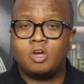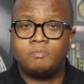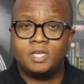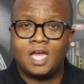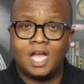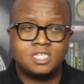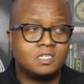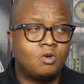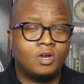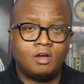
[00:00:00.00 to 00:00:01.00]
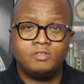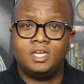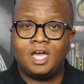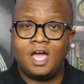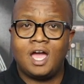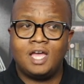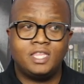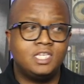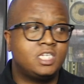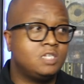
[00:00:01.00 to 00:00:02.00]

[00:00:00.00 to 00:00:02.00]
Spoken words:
she stopped the car, she got out of the car,